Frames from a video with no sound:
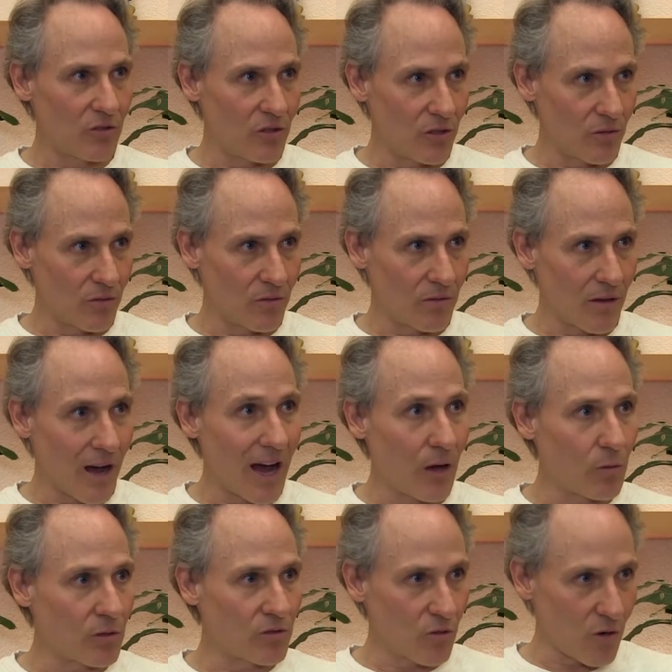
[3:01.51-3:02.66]
to you. I
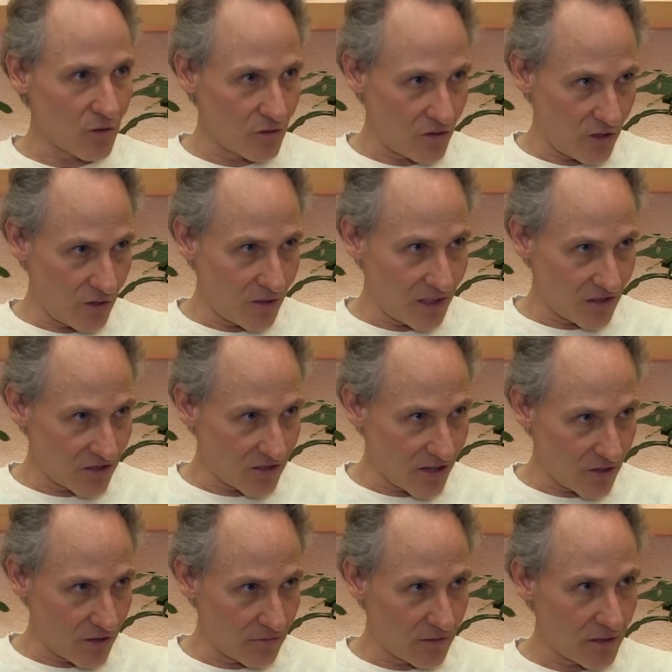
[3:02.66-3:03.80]
will talk to you
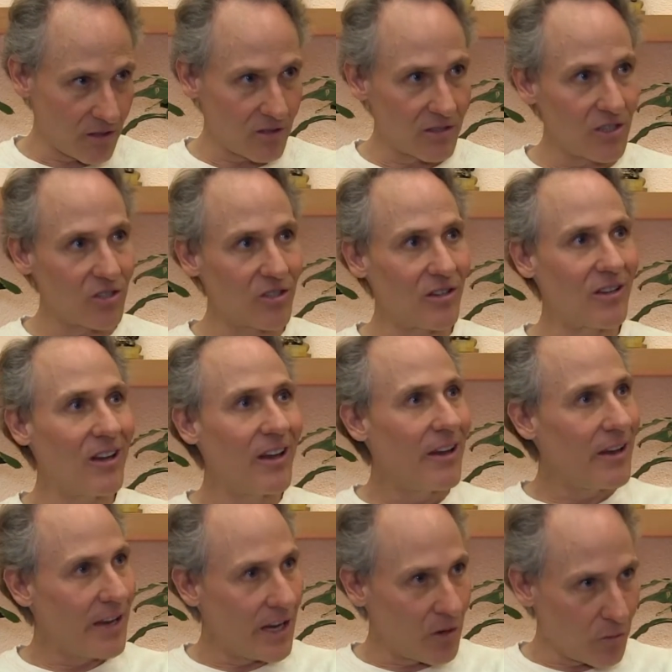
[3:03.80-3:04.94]
inside your realization.
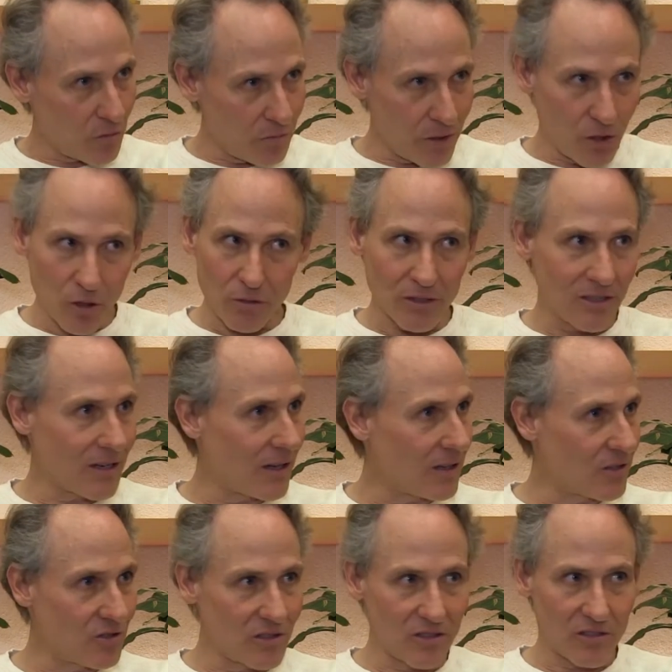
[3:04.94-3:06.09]
It will be your
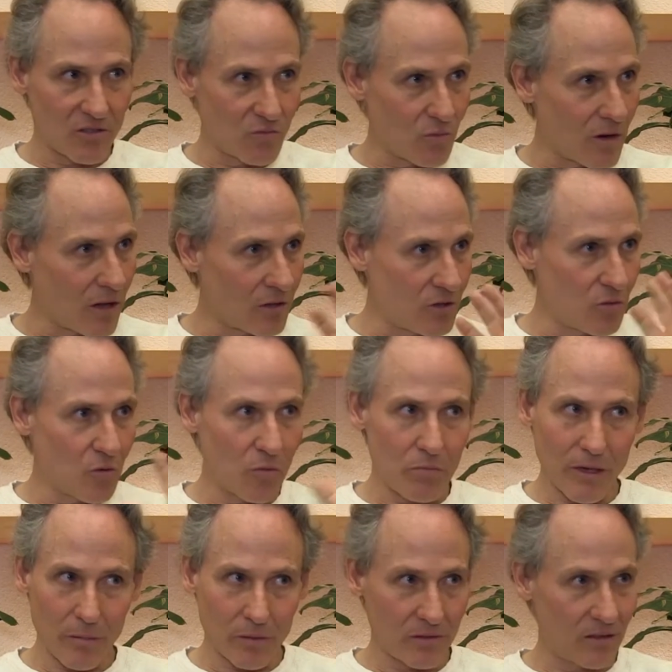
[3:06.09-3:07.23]
intelligence as well. You won't be
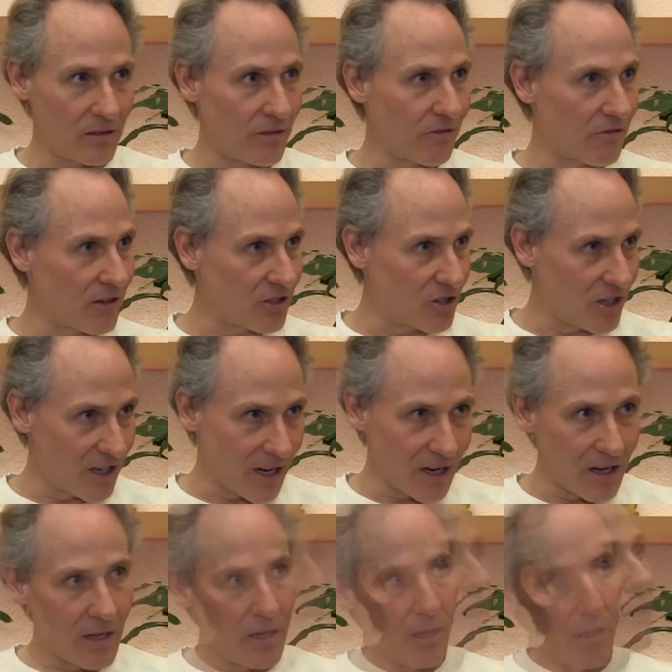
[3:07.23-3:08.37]
able to differentiate.
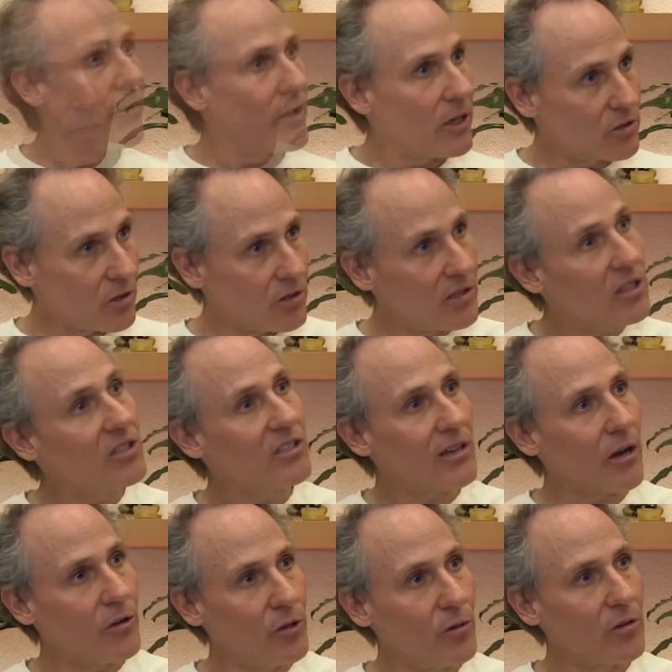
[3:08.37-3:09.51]
So this is
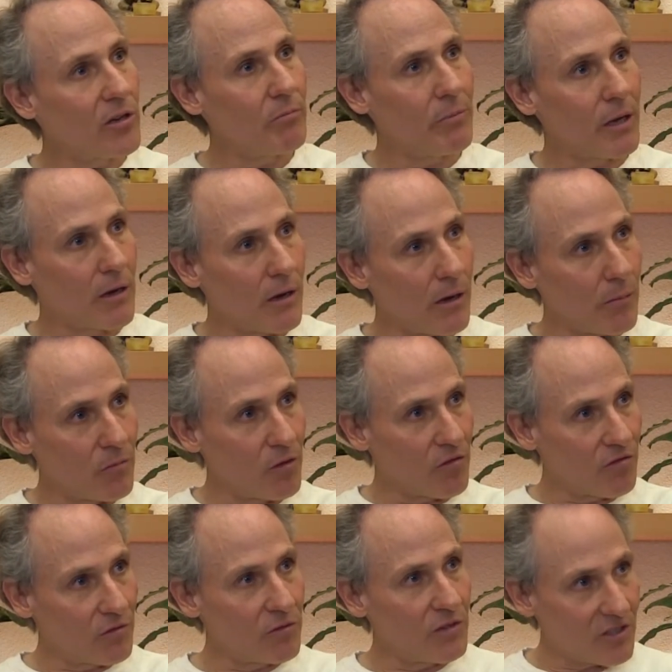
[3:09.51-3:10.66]
how you can become,
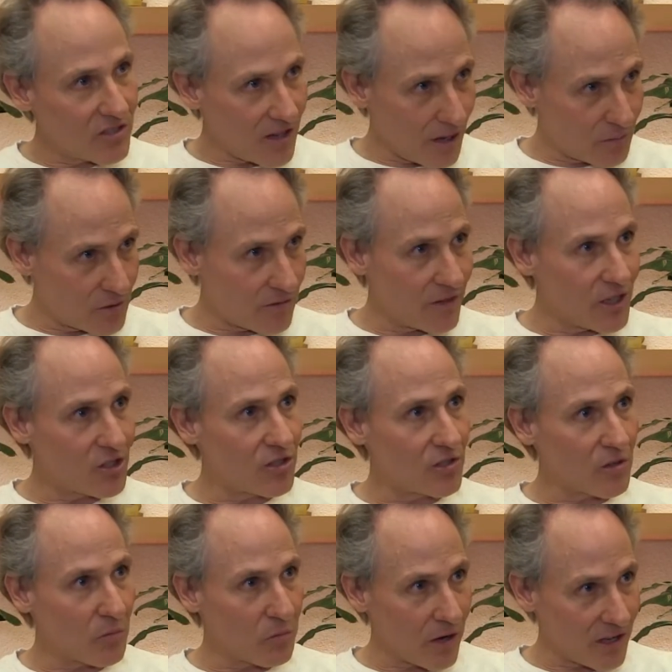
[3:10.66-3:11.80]
through this
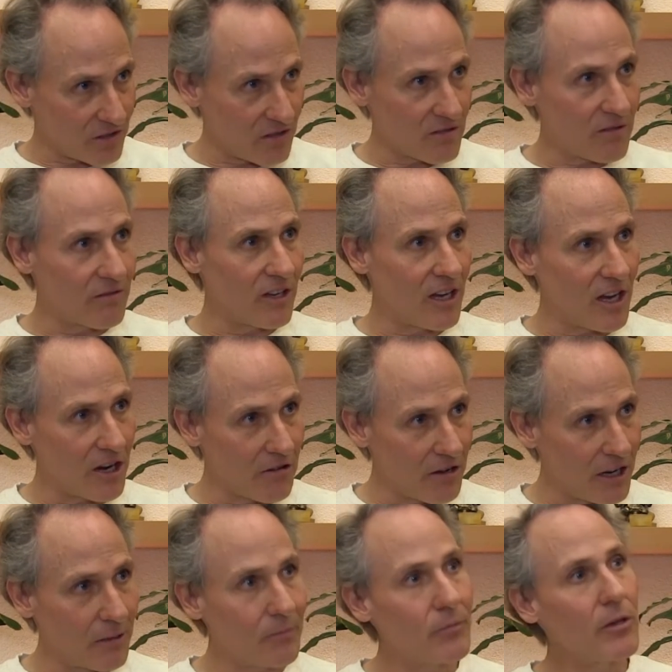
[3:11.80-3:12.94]
observational process of
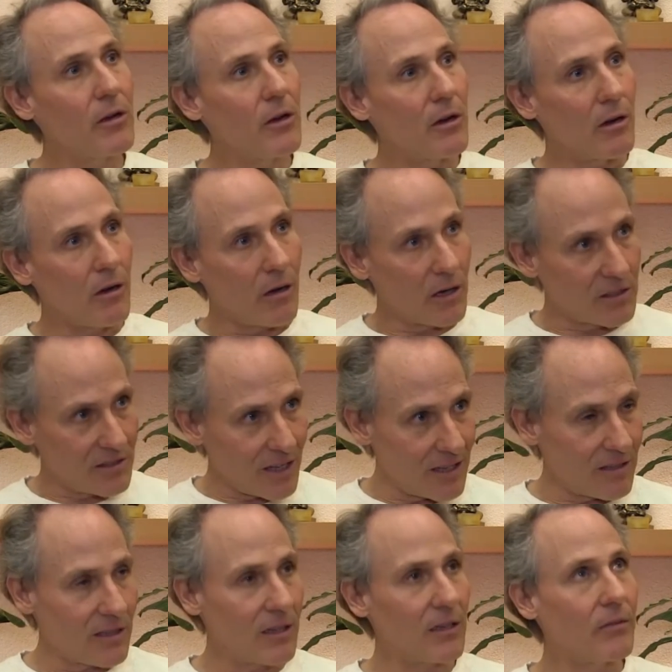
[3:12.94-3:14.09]
caring,
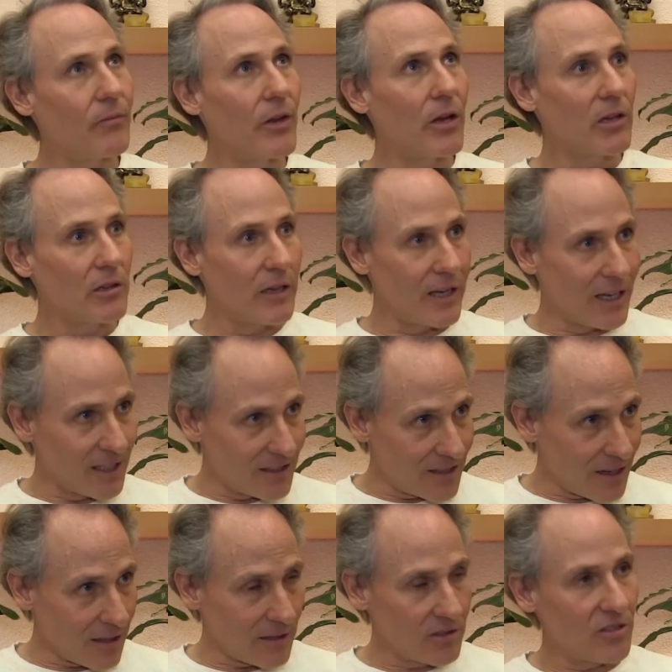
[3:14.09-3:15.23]
attending, letting
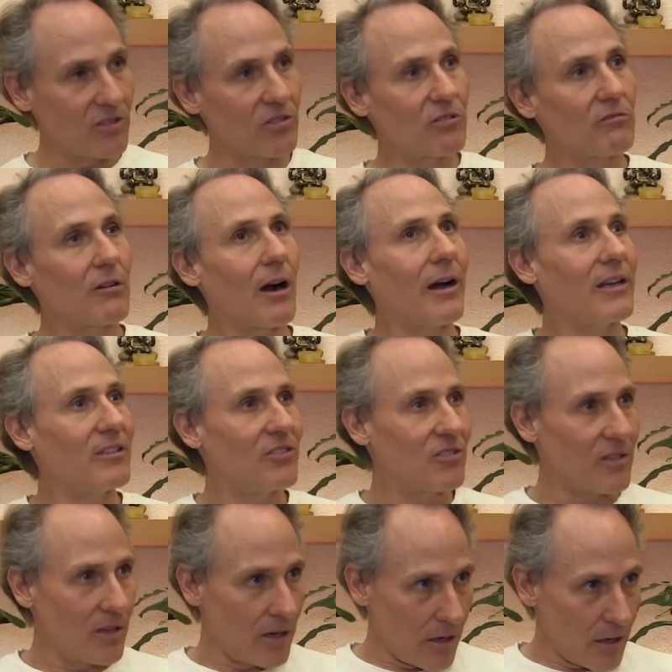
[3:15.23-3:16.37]
intelligence arise,